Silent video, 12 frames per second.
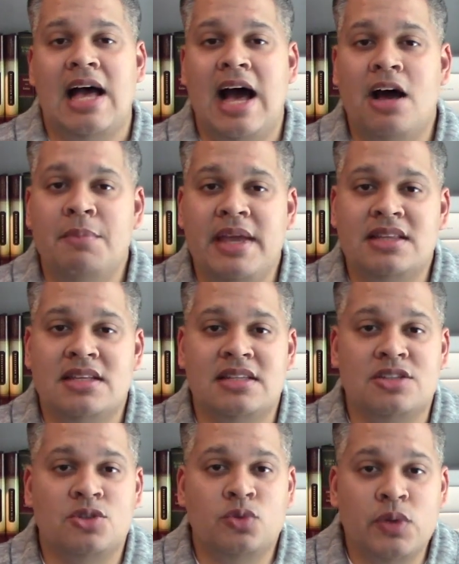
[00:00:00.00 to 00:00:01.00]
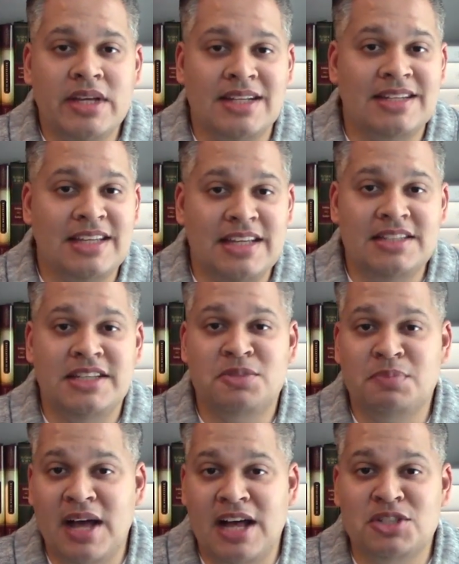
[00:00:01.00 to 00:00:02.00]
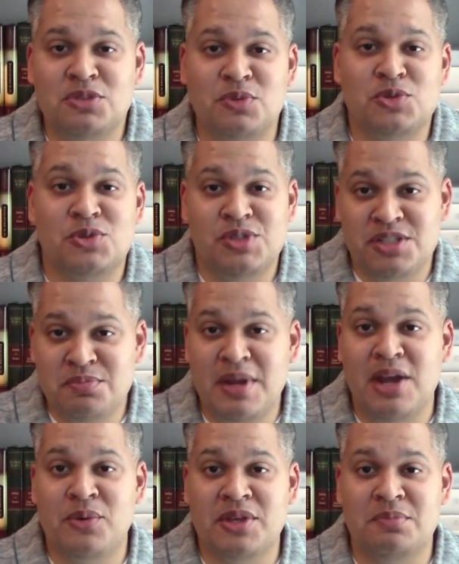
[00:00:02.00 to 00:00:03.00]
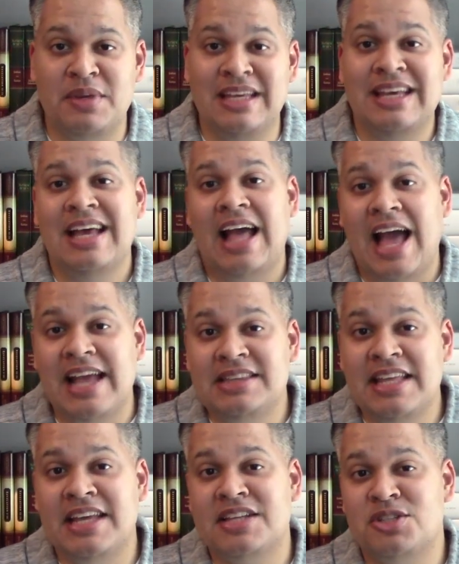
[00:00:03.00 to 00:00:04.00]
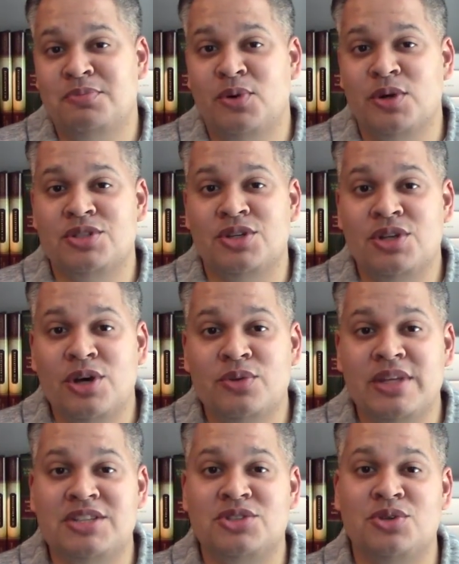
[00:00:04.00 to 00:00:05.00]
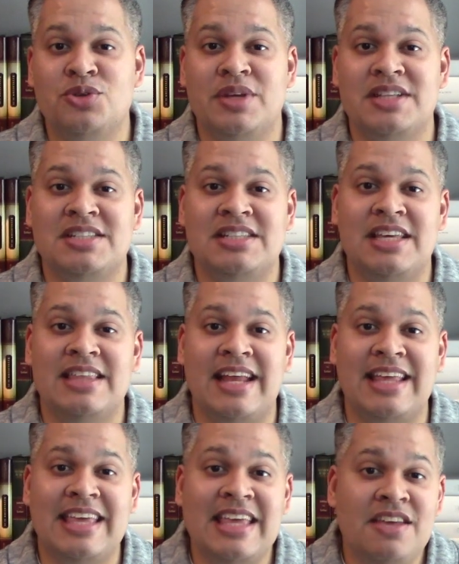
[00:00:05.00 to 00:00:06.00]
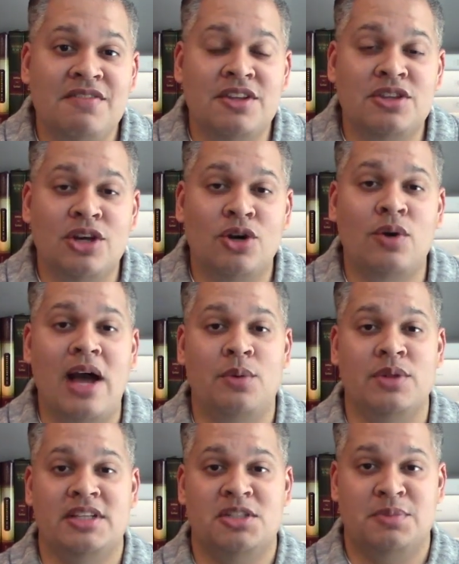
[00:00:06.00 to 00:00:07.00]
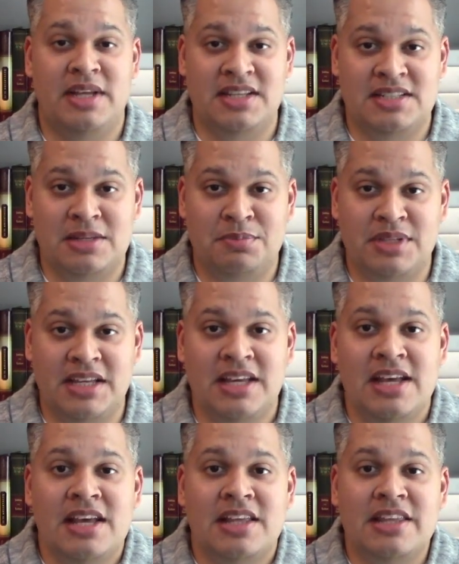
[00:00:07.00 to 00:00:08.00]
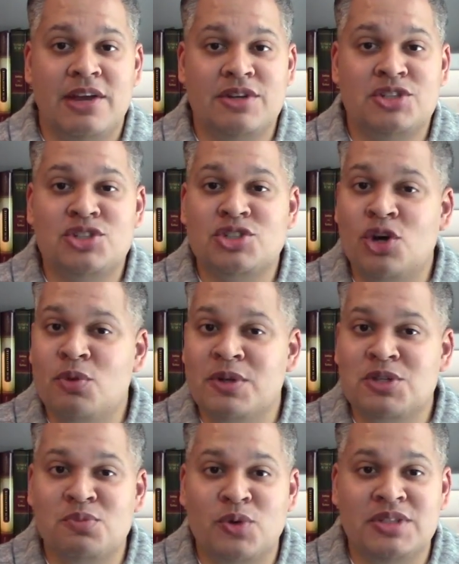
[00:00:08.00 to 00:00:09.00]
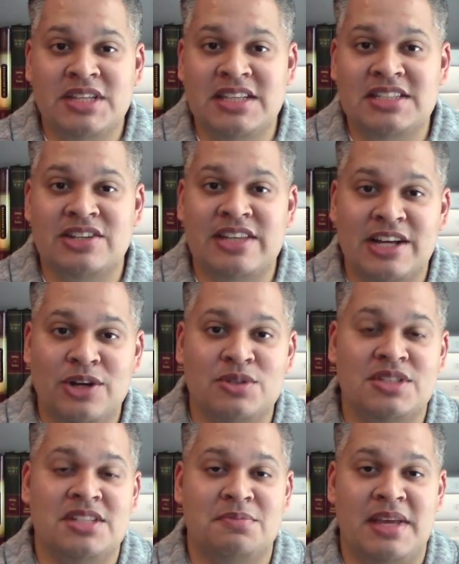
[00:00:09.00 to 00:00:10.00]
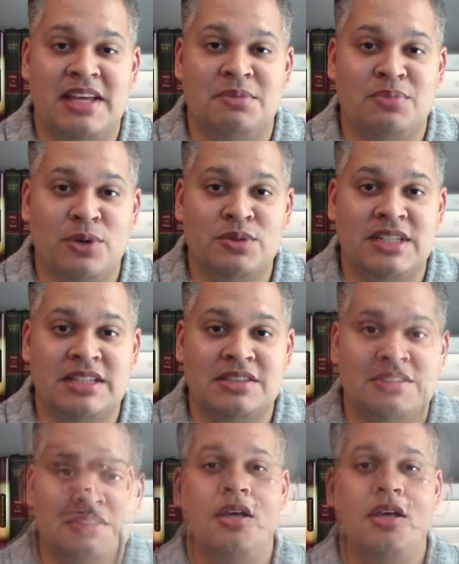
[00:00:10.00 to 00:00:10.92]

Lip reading: I'll make this as quick and easy as possible, so just bear with me. I think it's important to know this so you can see that even though I will explain it simply, there is so much more detail that goes into making proteins.